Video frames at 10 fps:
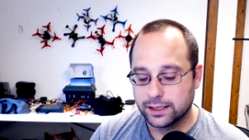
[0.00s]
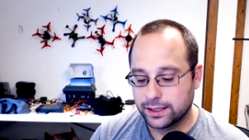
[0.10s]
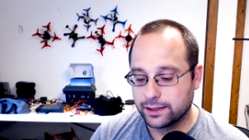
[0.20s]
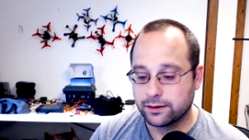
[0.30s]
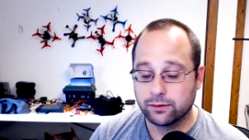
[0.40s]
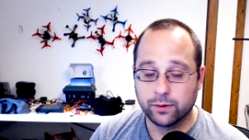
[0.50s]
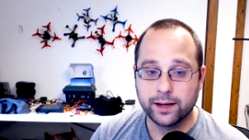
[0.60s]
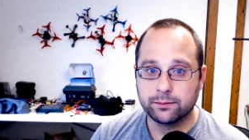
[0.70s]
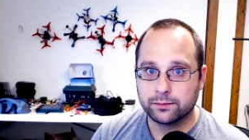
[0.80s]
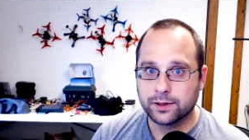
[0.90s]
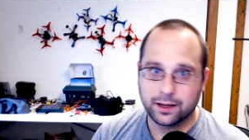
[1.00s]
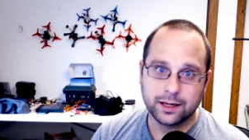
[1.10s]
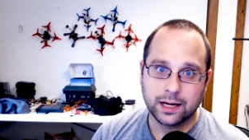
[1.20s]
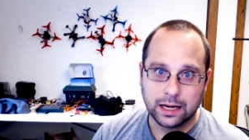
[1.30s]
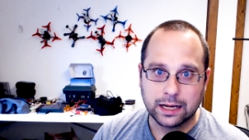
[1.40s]
and that they ran kind
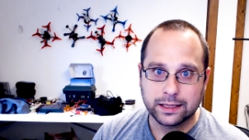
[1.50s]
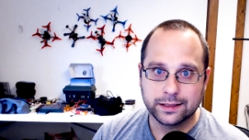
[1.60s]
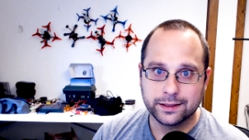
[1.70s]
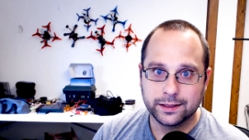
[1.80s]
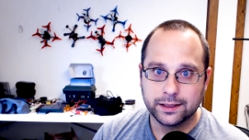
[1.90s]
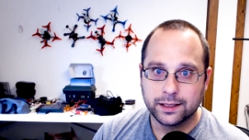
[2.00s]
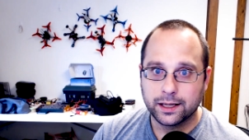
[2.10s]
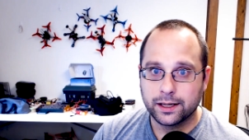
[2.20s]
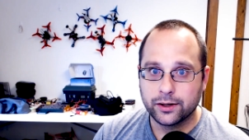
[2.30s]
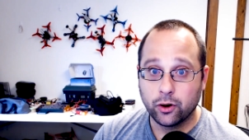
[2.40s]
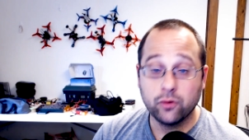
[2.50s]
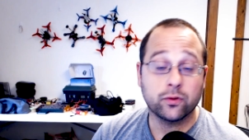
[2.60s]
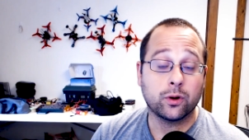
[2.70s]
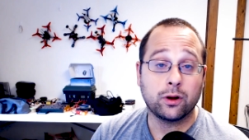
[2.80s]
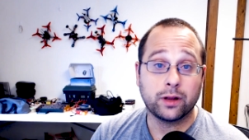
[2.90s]
of hot, Uh,
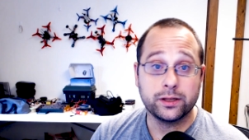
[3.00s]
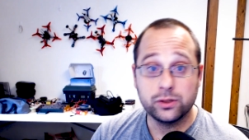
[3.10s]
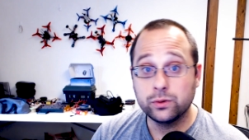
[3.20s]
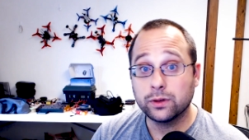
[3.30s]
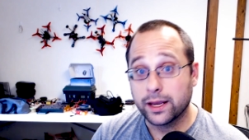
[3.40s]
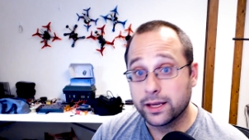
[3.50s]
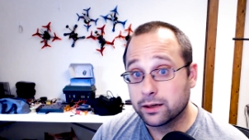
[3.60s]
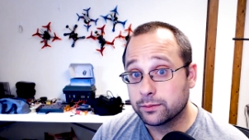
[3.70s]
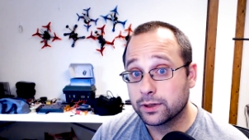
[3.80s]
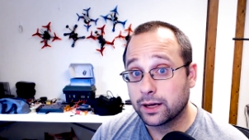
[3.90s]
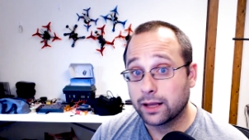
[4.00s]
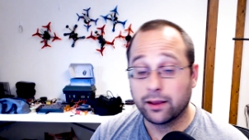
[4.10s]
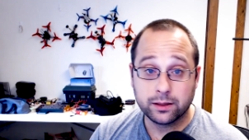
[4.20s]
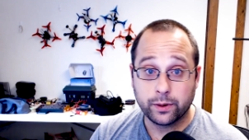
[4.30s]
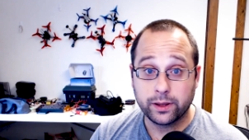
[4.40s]
overall, I do like them. I
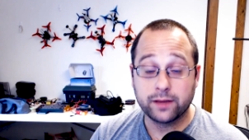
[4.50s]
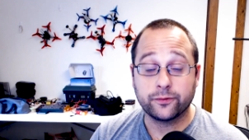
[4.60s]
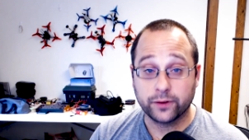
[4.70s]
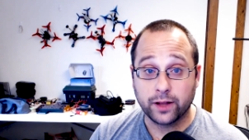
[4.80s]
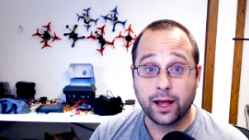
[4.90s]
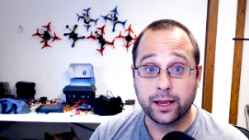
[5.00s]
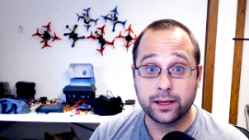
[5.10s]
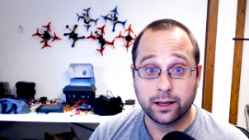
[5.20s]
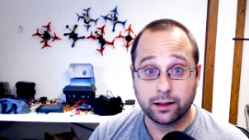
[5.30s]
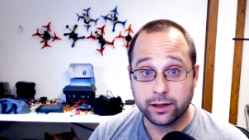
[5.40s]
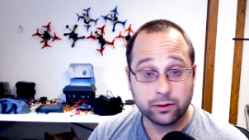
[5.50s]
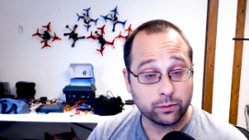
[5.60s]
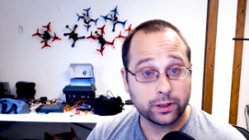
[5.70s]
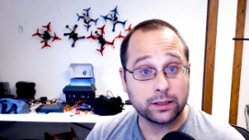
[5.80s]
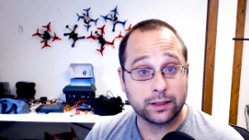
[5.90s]
like the way they fly. I like the
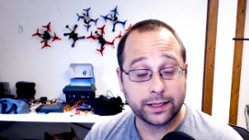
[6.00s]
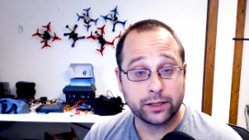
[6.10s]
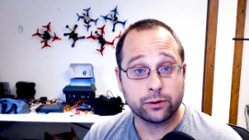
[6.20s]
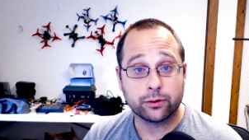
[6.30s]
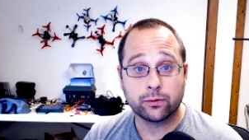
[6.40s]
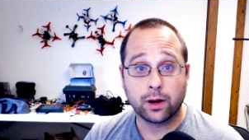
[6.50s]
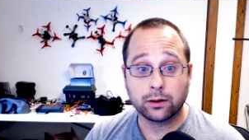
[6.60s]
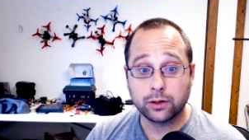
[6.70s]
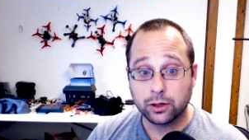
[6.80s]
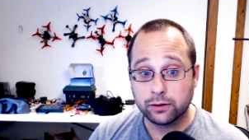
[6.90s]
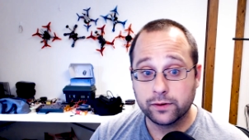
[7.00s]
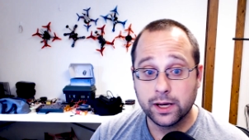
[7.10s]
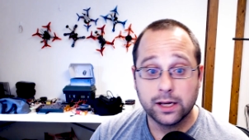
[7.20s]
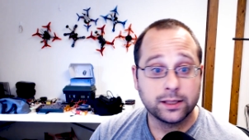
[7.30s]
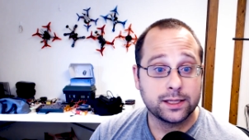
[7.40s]
really linear throttle curve.
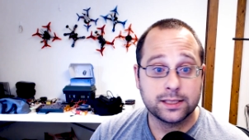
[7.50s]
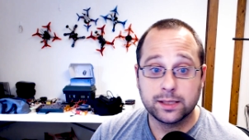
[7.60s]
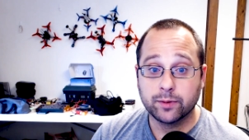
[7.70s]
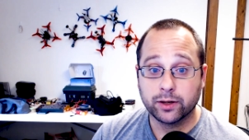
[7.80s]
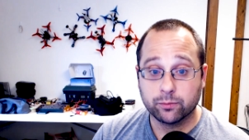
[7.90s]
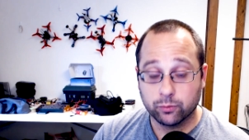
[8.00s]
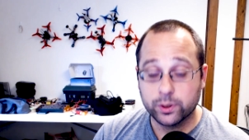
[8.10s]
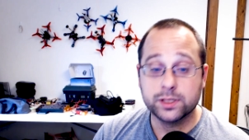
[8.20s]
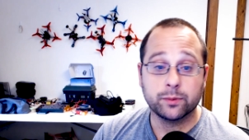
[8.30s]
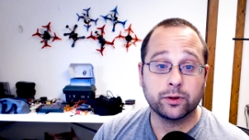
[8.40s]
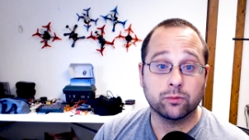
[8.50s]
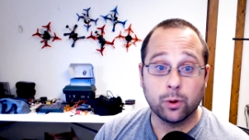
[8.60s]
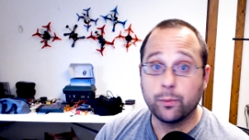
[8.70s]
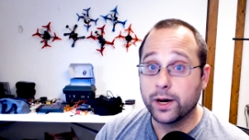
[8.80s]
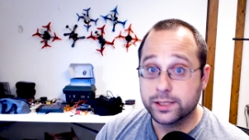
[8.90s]
They seem like reasonably
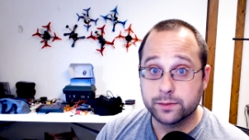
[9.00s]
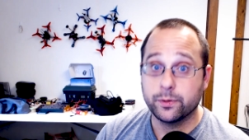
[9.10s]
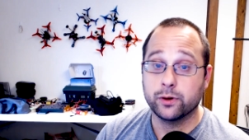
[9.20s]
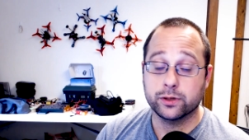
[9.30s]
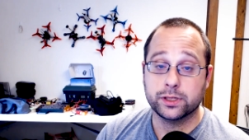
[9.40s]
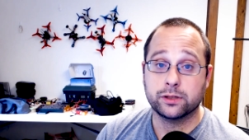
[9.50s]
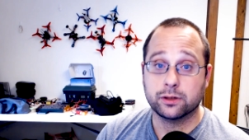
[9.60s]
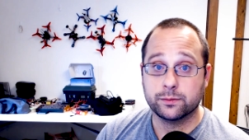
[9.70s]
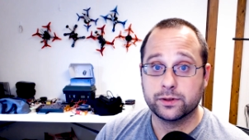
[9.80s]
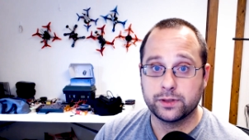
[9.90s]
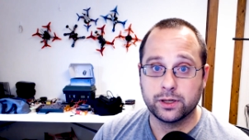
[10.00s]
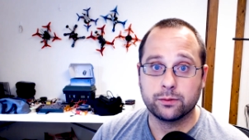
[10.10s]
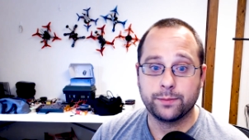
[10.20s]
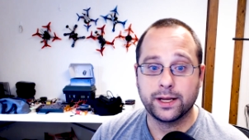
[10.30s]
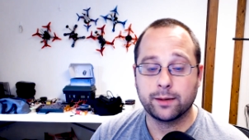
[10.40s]
robust motors in terms of, you know,
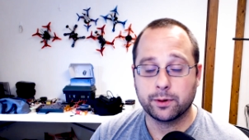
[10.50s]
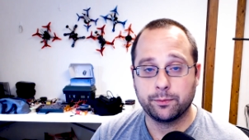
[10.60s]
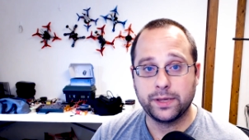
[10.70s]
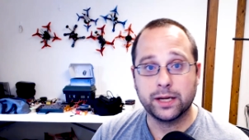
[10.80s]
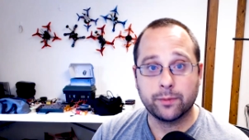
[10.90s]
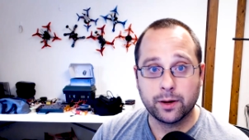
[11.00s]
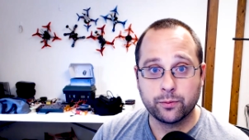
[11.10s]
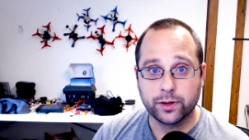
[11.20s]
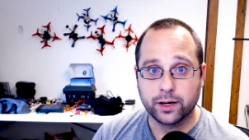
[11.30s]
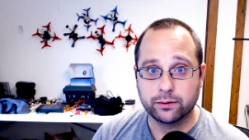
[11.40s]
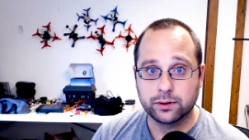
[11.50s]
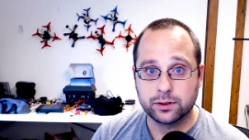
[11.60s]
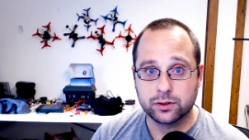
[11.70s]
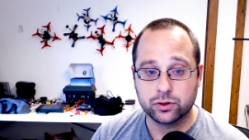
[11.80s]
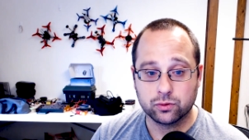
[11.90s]
being able to beat them up without
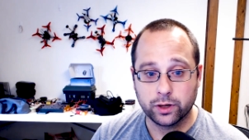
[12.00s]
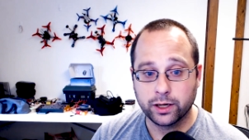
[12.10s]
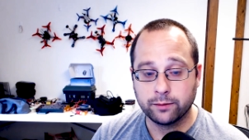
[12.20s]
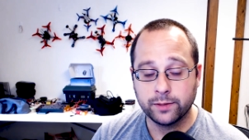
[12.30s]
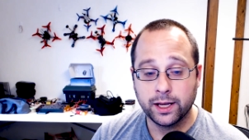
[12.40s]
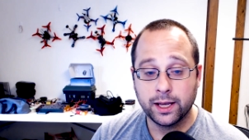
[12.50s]
destroying them.